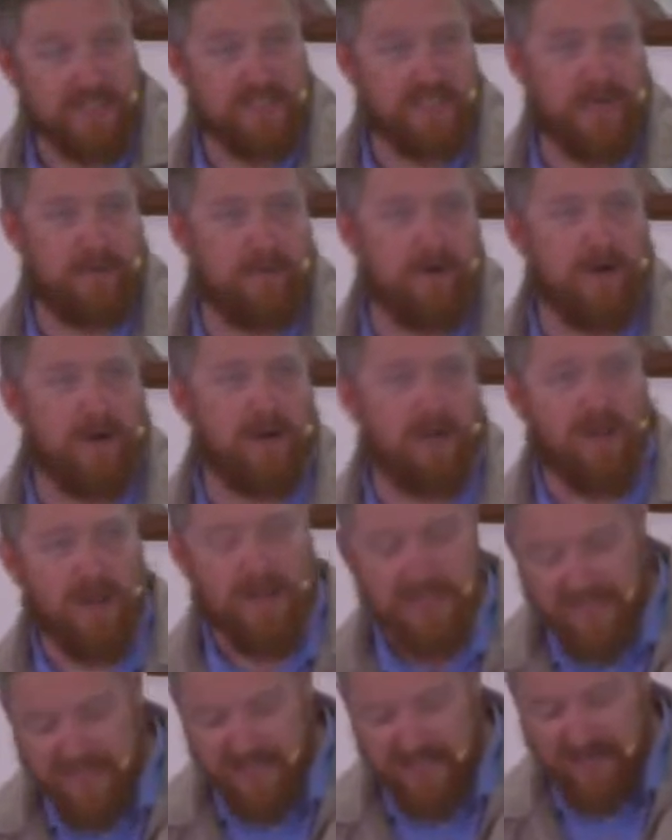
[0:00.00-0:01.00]
They were a
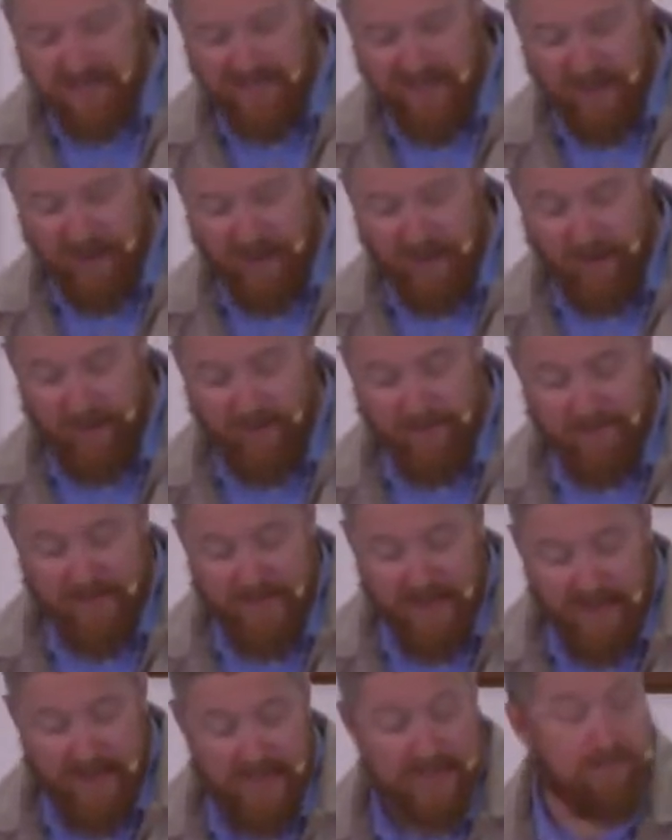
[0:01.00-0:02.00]
class unto their own,
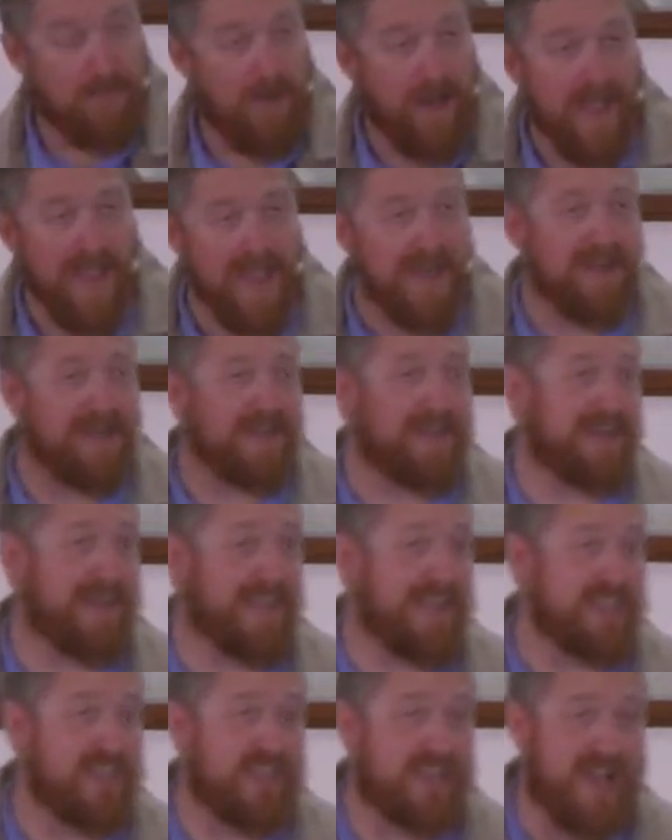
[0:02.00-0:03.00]
admired and
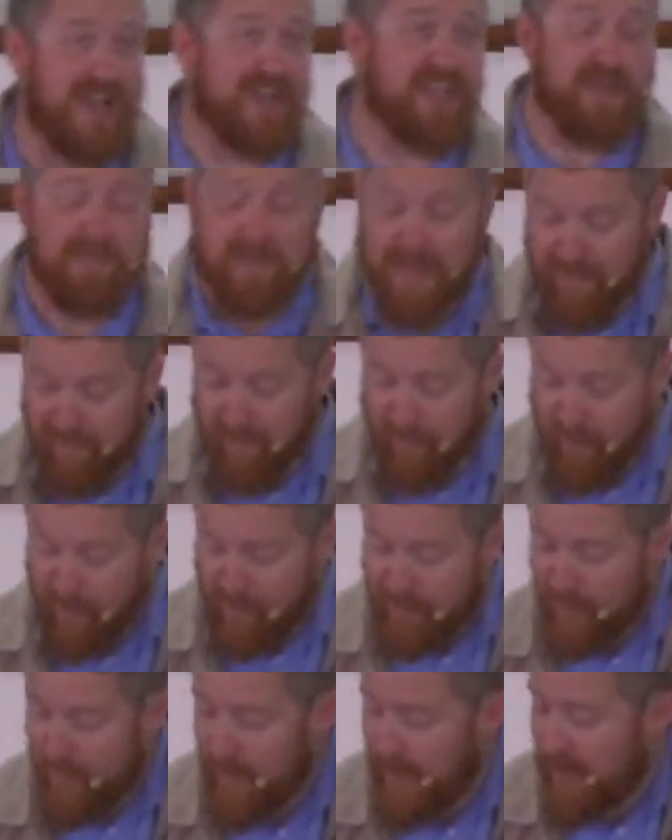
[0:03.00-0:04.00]
elite, cut above all
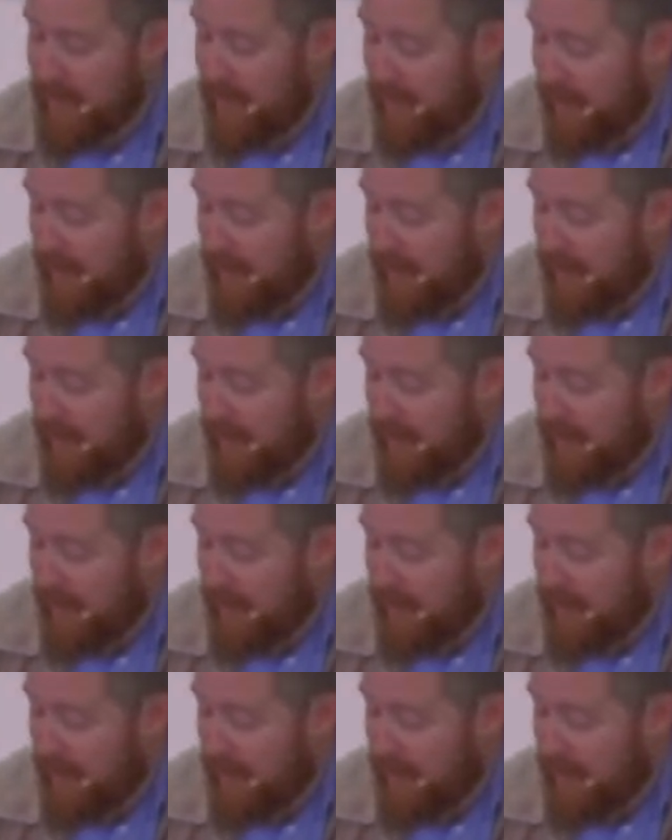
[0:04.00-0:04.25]
the regular